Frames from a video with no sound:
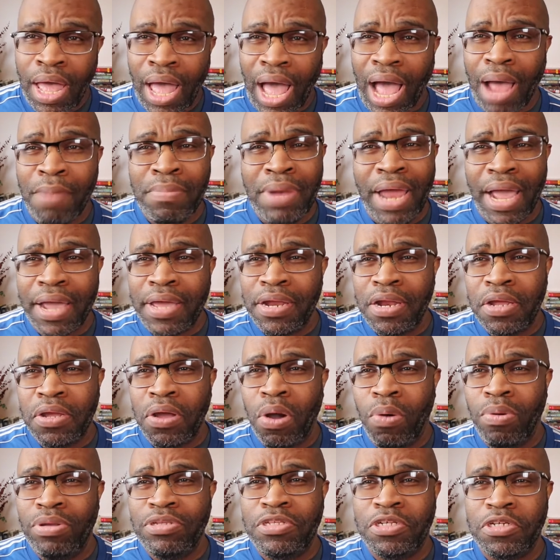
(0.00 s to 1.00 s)
I'm not going to
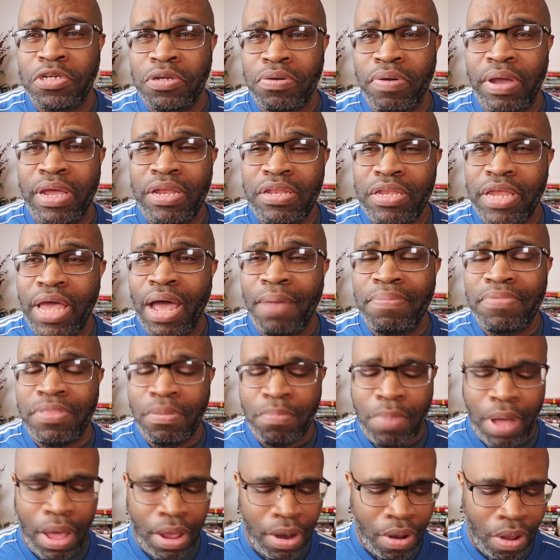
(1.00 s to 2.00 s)
go into great depth
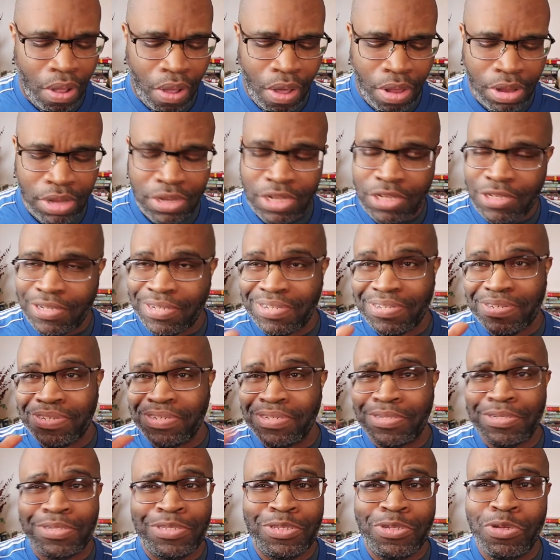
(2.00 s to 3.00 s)
about all of these because it's
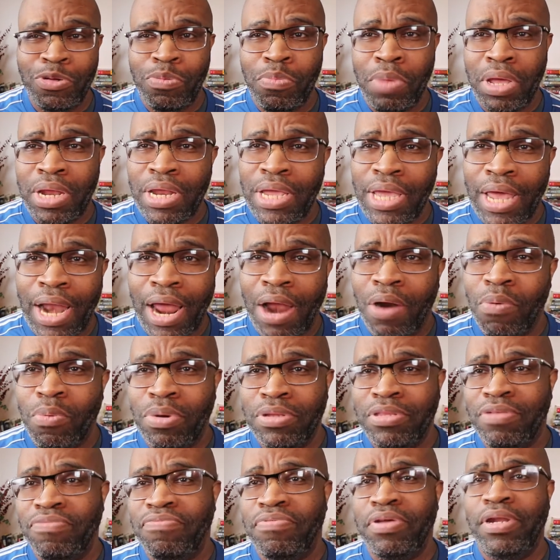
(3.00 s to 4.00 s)
just too many and I don't
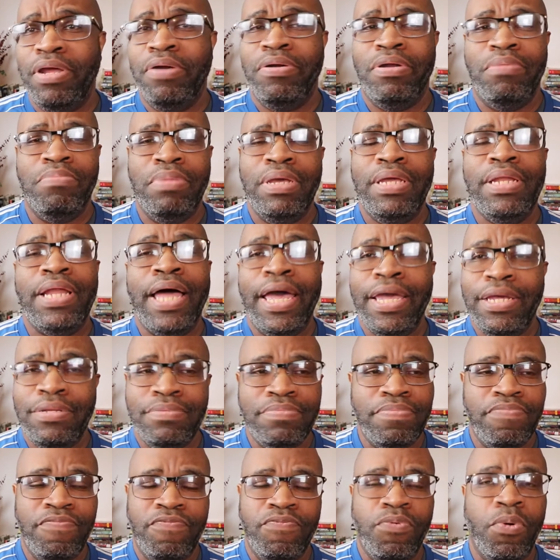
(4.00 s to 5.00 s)
want the video to be like
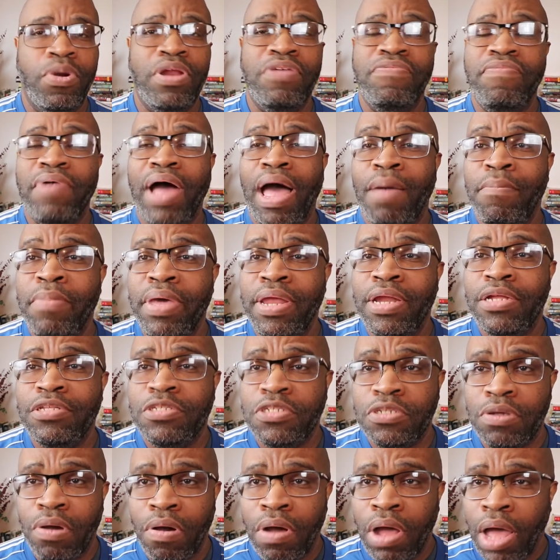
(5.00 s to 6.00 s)
45 minutes.
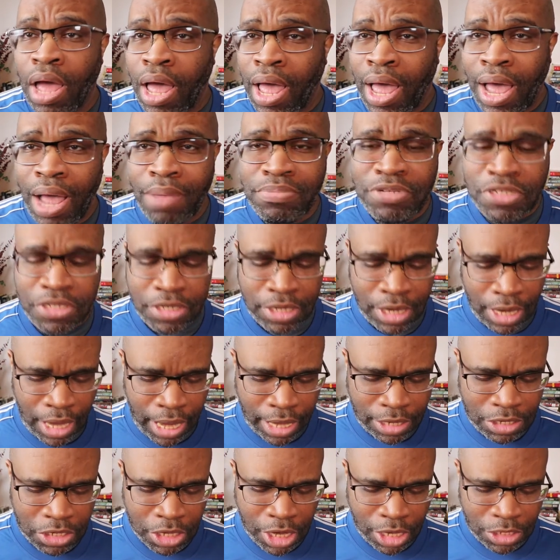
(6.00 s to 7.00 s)
So I'm just going to
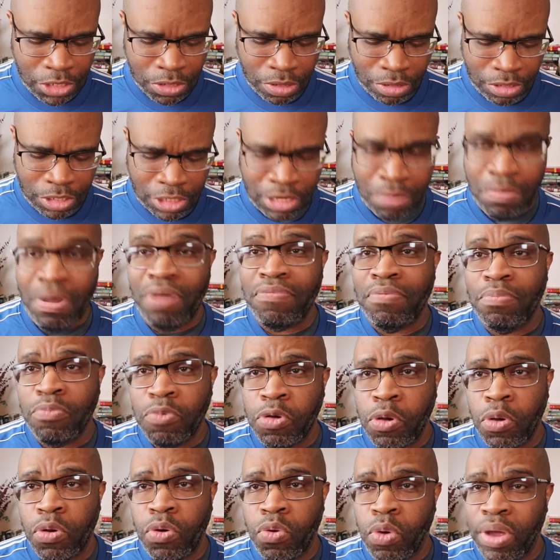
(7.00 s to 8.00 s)
like touch on some of them
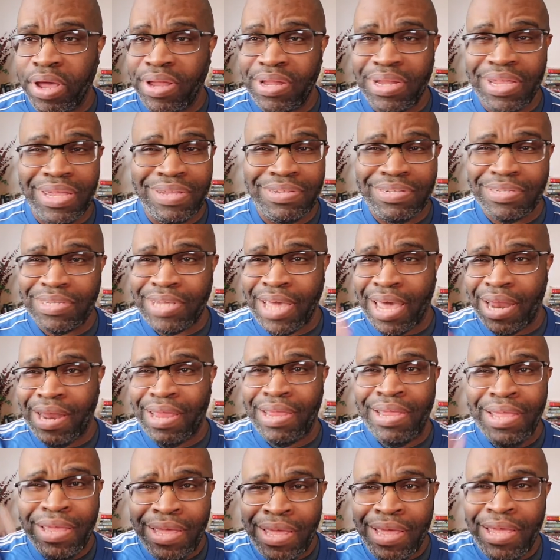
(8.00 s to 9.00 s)
real quickly and just kind
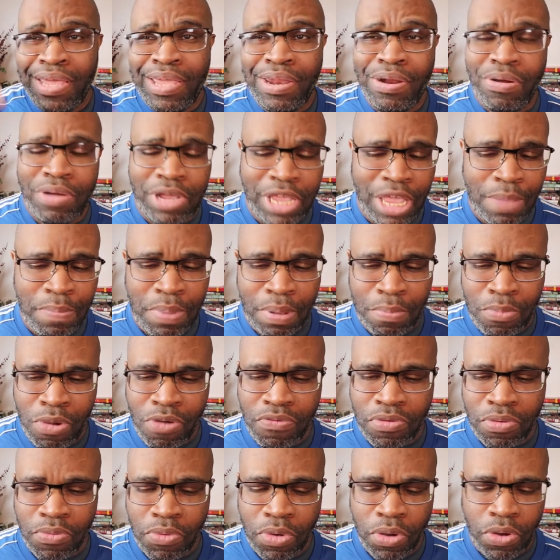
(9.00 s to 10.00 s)
of, you know, keep it
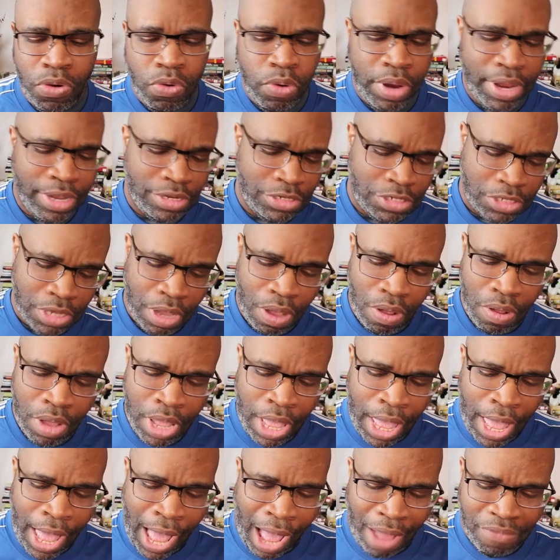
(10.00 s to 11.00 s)
moving real quick. So
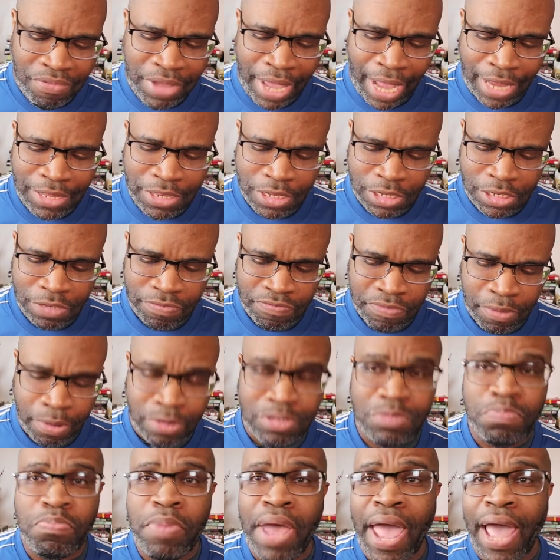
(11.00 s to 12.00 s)
I've got this
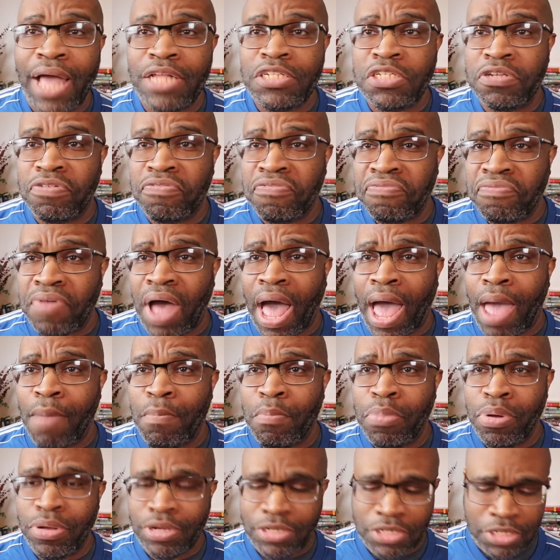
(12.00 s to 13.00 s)
first batch of
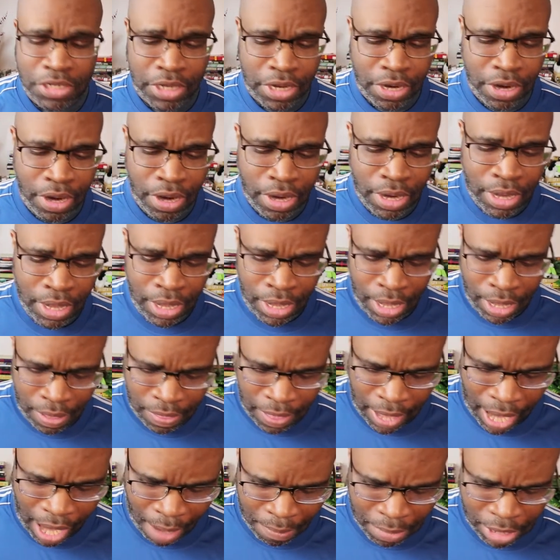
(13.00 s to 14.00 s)
five books here
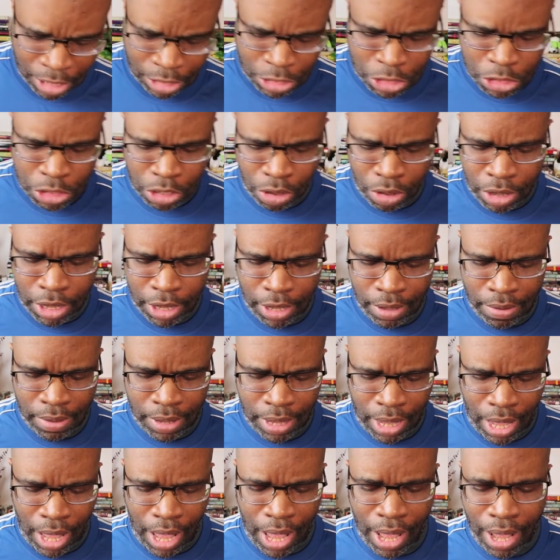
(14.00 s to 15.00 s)
that I'm going to show you.
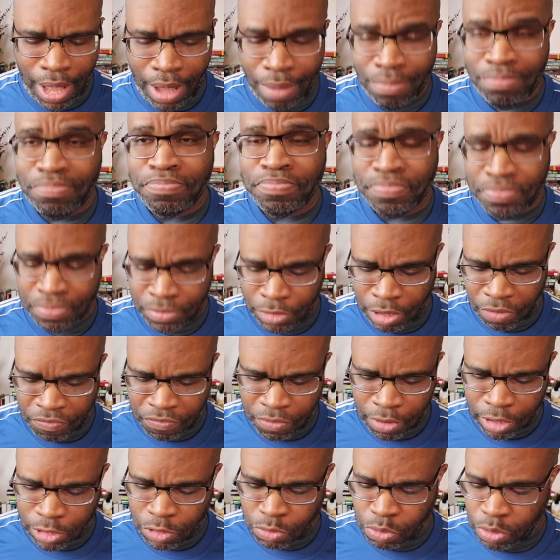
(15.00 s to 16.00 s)
Um, the
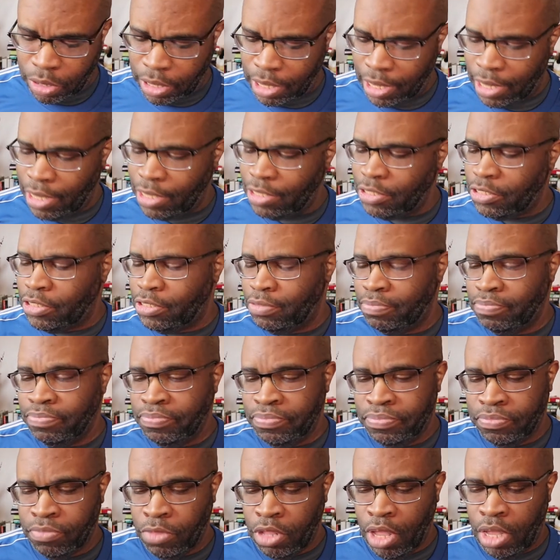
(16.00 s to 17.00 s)
first one is
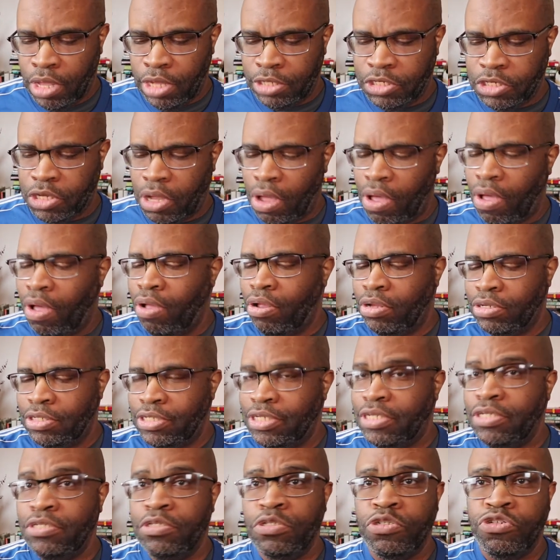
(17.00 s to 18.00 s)
it's
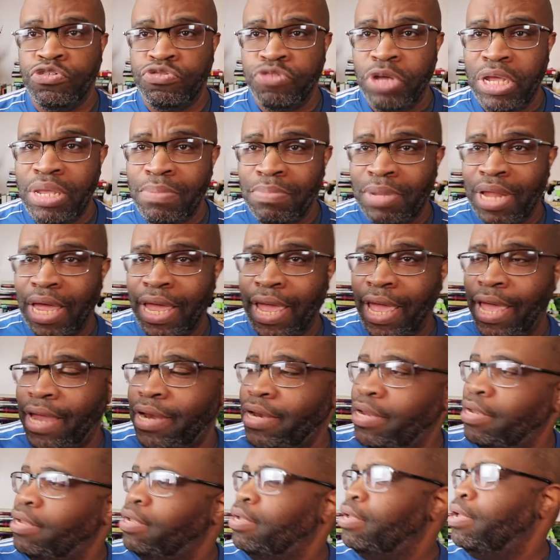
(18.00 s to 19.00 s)
called
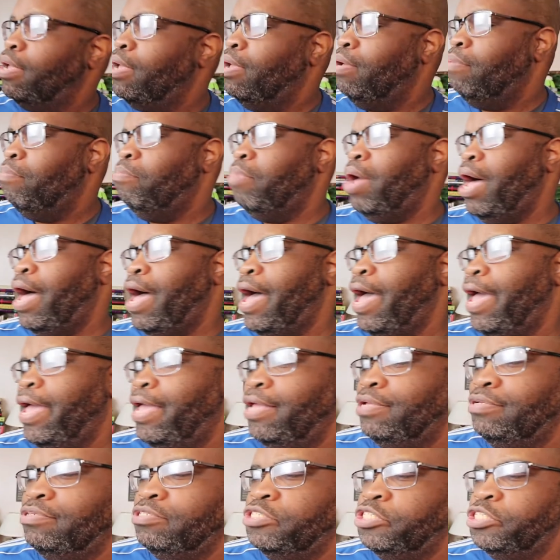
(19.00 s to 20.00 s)
Dreamland
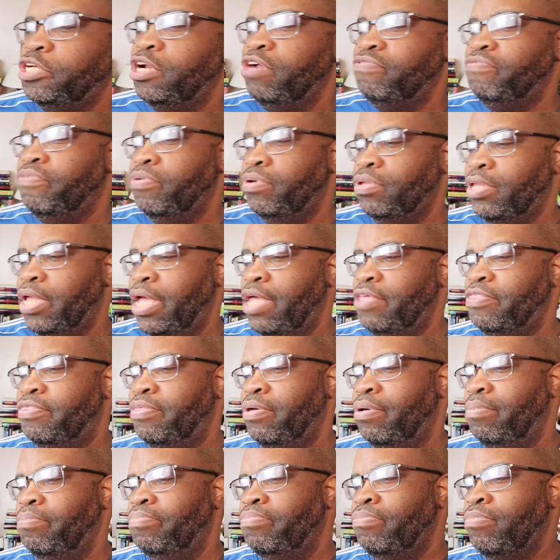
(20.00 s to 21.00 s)
by Jennifer
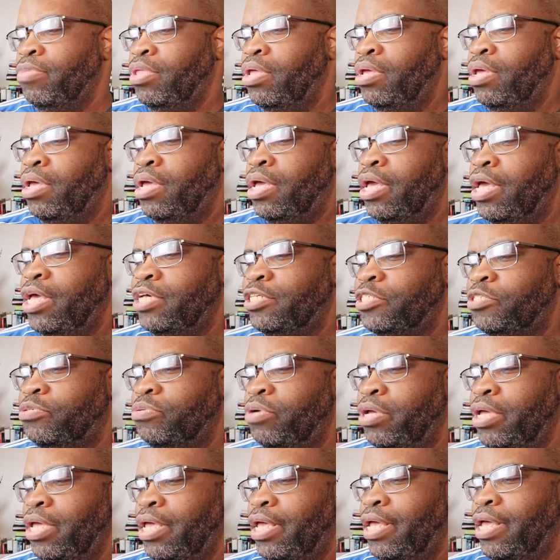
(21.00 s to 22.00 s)
Latham.
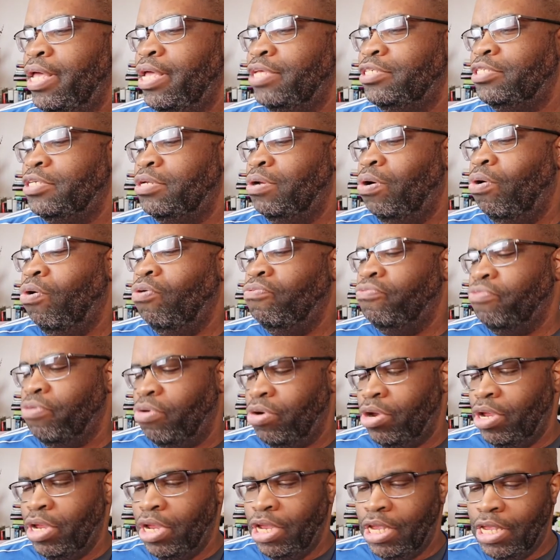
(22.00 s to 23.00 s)
History isn't
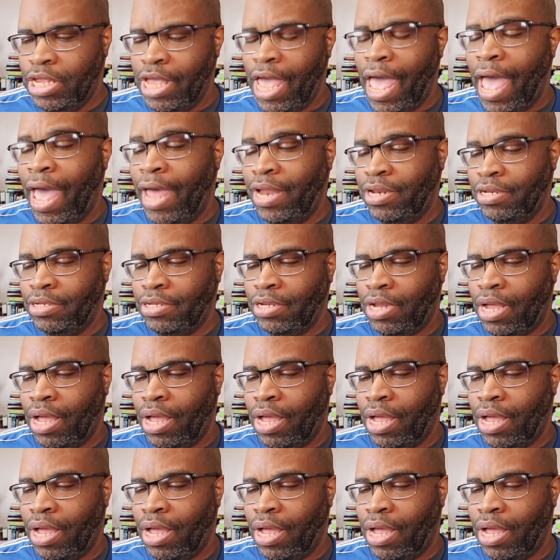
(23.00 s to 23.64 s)
over yet.